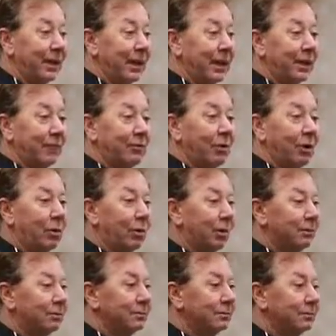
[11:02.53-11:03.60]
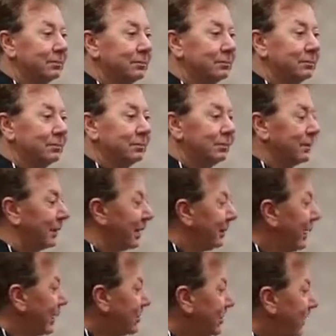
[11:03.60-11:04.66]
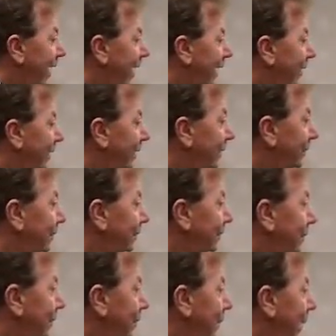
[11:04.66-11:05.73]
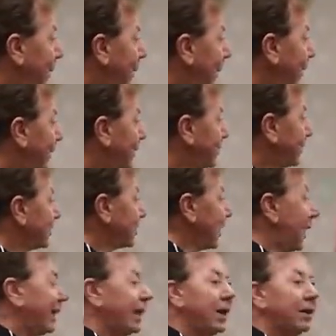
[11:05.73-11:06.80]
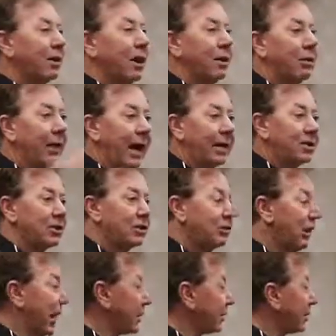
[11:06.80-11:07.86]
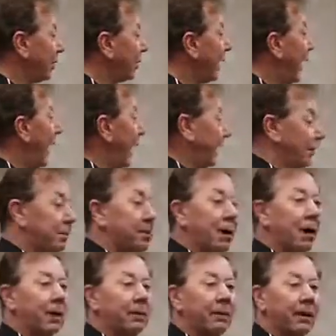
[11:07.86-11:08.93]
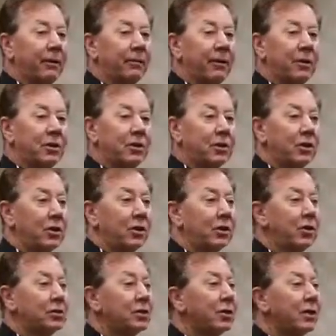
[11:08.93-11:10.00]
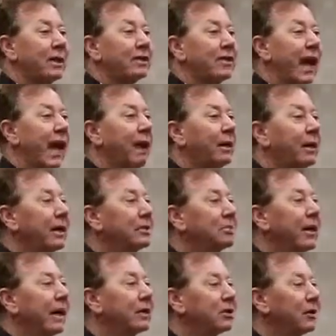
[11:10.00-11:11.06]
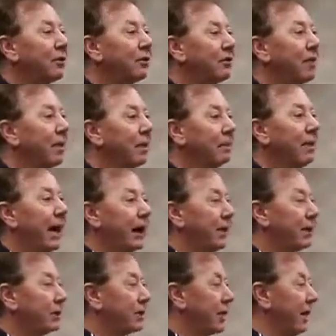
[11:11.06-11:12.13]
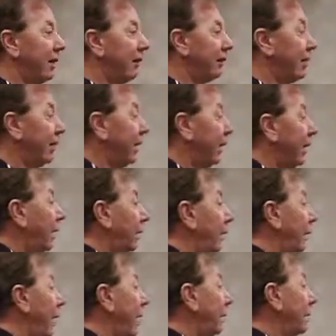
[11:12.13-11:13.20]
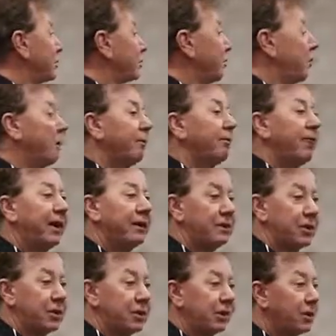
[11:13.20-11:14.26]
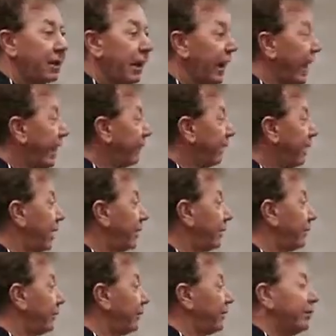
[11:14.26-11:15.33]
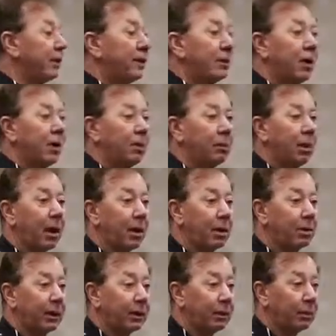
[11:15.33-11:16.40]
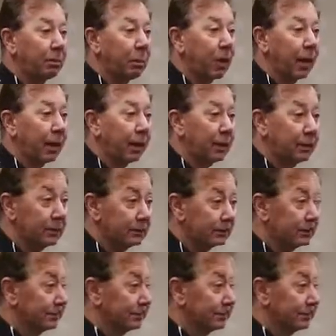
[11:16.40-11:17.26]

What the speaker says: End of quote. You imagine that? Product benefits are psychic, not rational, and the product benefits to the user is how it makes her feel about herself. Well, how much warm fuzzies do you get out of a $150 bottle of wrinkle product?